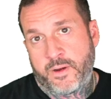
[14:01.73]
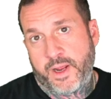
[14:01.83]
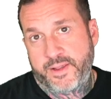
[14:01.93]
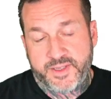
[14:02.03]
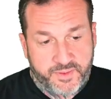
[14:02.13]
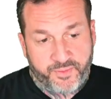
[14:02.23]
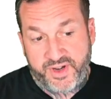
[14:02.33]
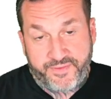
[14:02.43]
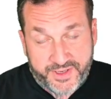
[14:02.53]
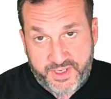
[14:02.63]
right? Because
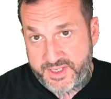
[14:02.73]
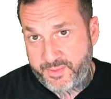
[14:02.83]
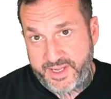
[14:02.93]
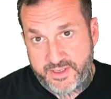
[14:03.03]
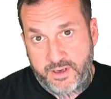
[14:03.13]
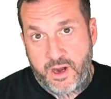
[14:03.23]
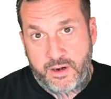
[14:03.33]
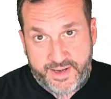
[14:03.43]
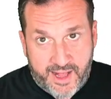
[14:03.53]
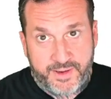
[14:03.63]
prefetching is based on
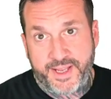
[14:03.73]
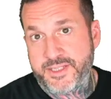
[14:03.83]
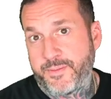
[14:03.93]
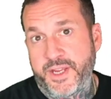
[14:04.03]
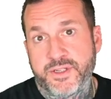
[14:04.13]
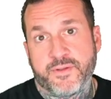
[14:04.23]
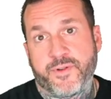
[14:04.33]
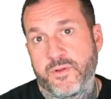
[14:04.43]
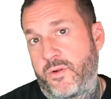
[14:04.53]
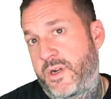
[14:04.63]
cardinality estimation
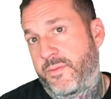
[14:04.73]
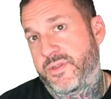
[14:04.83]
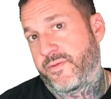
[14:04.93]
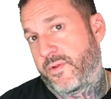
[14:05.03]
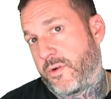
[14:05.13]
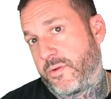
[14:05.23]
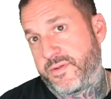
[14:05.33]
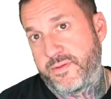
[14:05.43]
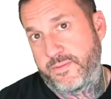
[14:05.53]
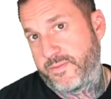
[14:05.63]
for low numbers of
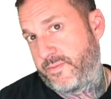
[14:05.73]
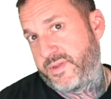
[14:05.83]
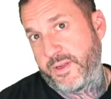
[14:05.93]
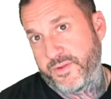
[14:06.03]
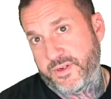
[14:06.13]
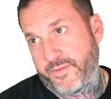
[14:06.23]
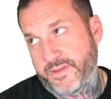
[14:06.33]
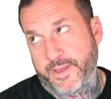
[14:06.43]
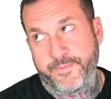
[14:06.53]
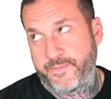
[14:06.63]
rows. SQL Server
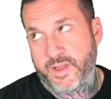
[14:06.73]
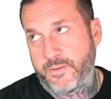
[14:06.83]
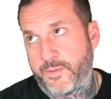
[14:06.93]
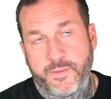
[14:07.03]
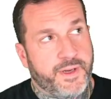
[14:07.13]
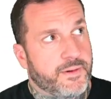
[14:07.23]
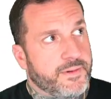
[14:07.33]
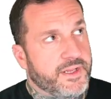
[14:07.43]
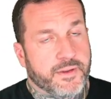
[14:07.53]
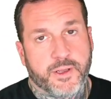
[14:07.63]
is like, no, we
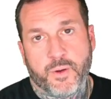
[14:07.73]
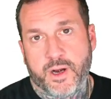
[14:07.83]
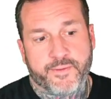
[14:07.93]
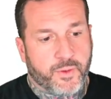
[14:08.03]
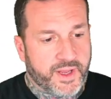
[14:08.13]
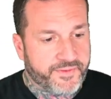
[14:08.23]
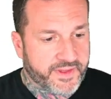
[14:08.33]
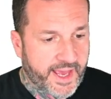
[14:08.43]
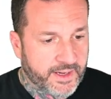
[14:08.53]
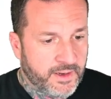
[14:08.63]
don't need to go out of our way
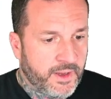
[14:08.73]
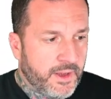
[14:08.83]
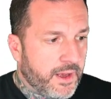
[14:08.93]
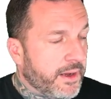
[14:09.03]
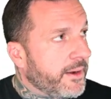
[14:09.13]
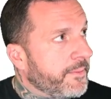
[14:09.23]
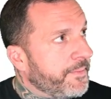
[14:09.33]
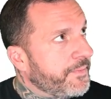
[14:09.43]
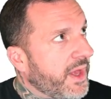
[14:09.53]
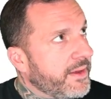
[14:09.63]
for that.
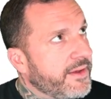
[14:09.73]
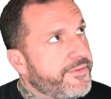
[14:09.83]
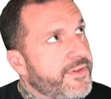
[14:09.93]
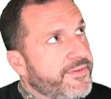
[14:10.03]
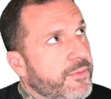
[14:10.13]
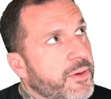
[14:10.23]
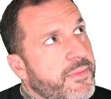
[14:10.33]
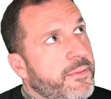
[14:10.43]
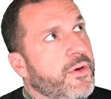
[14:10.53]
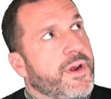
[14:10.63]
Um, I, if, if, I'm
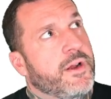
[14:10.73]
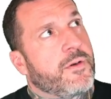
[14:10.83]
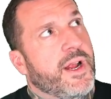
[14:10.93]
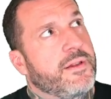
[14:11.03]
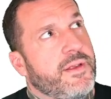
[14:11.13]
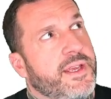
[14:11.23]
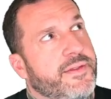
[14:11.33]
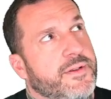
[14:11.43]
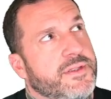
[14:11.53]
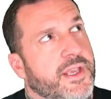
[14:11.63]
remembering
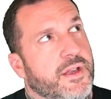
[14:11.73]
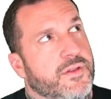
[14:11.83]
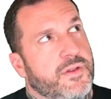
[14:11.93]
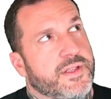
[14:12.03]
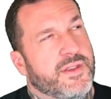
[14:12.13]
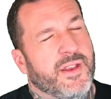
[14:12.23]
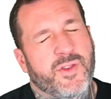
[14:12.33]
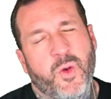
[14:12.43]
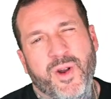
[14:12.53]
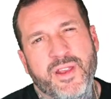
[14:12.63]
correctly, there's like a, it's
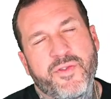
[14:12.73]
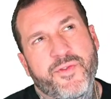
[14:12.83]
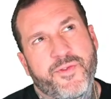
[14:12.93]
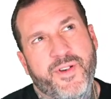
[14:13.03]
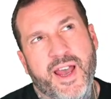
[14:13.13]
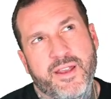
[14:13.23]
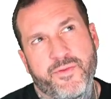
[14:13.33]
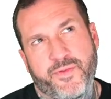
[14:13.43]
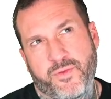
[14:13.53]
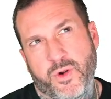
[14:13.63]
like
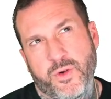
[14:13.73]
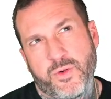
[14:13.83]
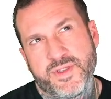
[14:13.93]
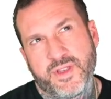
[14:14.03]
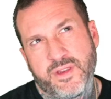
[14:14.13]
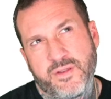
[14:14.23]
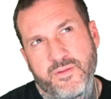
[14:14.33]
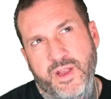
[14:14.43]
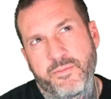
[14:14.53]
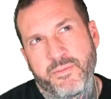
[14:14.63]
25 rows that
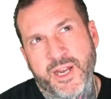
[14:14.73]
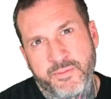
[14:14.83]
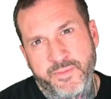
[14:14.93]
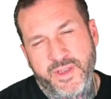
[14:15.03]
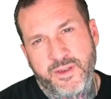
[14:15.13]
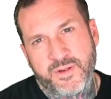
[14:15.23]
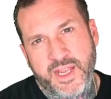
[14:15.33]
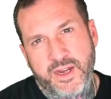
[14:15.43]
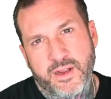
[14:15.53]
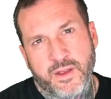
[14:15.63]
you, at minimum that you
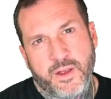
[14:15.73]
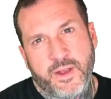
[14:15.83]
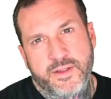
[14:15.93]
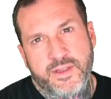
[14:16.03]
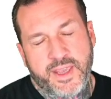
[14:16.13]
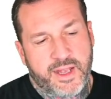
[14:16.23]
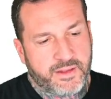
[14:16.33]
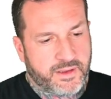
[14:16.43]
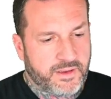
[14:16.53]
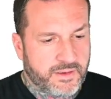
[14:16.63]
need to
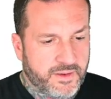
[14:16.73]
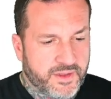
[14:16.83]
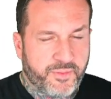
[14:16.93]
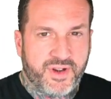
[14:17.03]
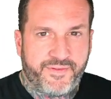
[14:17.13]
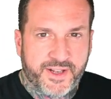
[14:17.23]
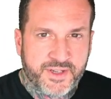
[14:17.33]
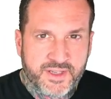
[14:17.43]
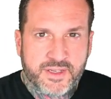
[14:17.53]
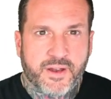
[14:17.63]
get the, the
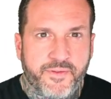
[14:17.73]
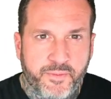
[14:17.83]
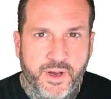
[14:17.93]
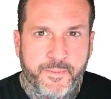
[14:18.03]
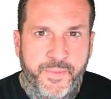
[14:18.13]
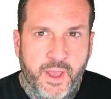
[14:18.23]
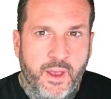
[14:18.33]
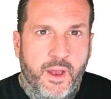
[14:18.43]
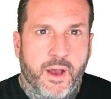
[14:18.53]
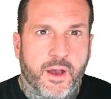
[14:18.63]
prefetching stuff, but
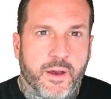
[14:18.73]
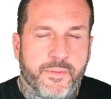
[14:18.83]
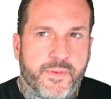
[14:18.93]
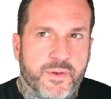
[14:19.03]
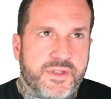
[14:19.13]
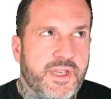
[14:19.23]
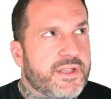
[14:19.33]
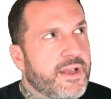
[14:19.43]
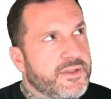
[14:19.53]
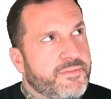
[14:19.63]
uh, those
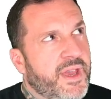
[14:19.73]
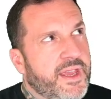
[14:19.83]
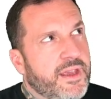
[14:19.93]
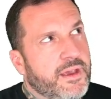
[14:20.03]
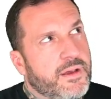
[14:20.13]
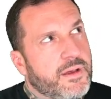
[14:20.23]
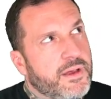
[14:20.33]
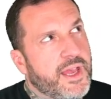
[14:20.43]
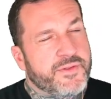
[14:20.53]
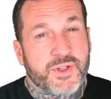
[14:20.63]
details may
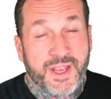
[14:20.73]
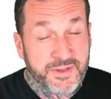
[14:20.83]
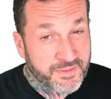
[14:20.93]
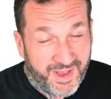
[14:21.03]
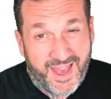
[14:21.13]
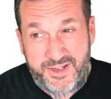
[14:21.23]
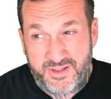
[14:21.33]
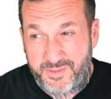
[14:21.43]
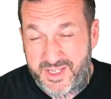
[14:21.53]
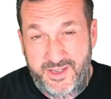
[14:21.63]
have changed and may
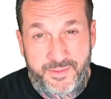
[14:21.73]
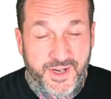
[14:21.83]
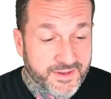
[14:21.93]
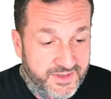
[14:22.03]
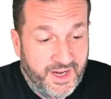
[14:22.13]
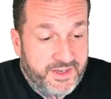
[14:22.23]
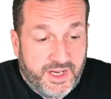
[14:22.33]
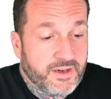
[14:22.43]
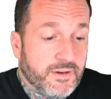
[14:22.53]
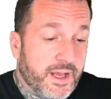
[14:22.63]
actually be subject to
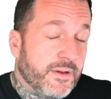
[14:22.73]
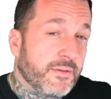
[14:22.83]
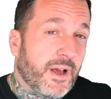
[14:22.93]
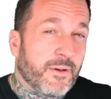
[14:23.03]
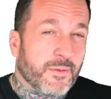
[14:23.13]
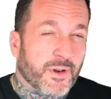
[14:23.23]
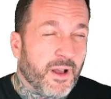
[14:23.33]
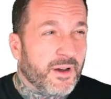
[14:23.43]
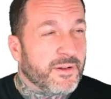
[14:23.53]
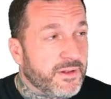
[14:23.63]
change. I don't, I don't, I don't
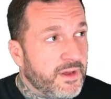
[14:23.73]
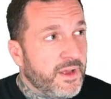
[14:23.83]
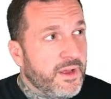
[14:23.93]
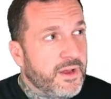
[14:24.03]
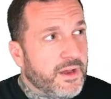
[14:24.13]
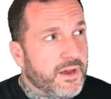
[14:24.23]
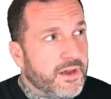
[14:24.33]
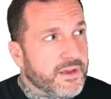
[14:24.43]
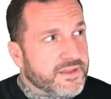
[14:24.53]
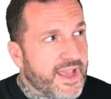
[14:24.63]
recall
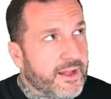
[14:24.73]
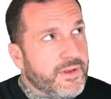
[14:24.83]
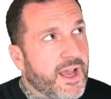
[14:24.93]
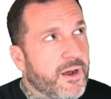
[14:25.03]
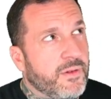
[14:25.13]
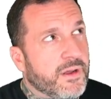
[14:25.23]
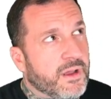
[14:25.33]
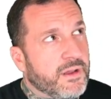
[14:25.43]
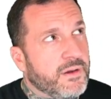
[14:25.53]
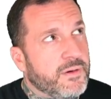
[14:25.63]
uh, exactly how
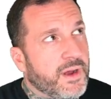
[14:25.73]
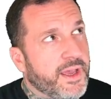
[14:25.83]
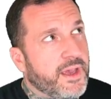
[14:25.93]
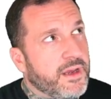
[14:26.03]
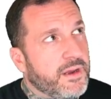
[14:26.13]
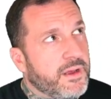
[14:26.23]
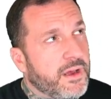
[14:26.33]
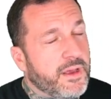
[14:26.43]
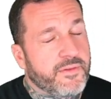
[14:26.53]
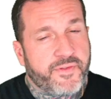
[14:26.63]
long ago I had,
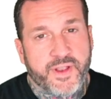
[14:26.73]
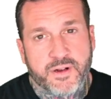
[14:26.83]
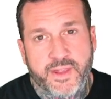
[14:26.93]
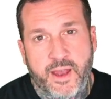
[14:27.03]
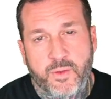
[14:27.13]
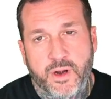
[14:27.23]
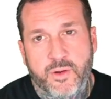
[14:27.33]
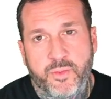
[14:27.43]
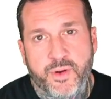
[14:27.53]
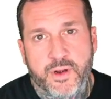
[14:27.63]
I had figured that one
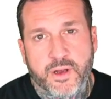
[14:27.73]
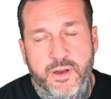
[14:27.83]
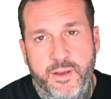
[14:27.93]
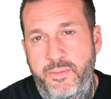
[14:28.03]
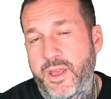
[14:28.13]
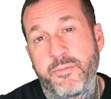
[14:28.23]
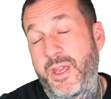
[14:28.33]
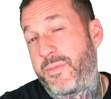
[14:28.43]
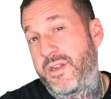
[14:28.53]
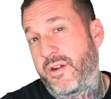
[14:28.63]
out, but uh, it, may, it
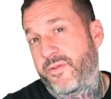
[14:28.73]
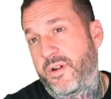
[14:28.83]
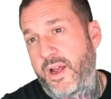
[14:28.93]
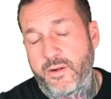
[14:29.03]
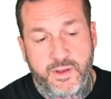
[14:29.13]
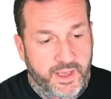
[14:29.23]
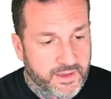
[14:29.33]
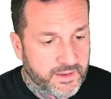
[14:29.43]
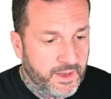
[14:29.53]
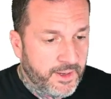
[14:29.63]
may be different now.
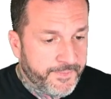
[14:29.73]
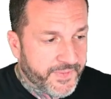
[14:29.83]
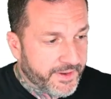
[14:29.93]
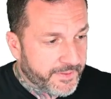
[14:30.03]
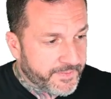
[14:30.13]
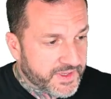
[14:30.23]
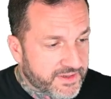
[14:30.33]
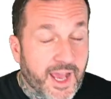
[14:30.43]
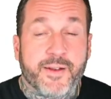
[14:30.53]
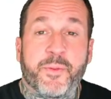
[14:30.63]
And um,
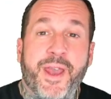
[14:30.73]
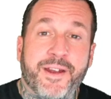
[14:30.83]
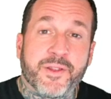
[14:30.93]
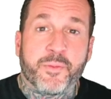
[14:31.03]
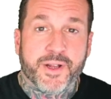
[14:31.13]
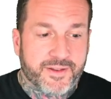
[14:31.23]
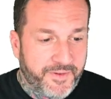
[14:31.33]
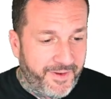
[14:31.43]
it's kind of a pain in the butt to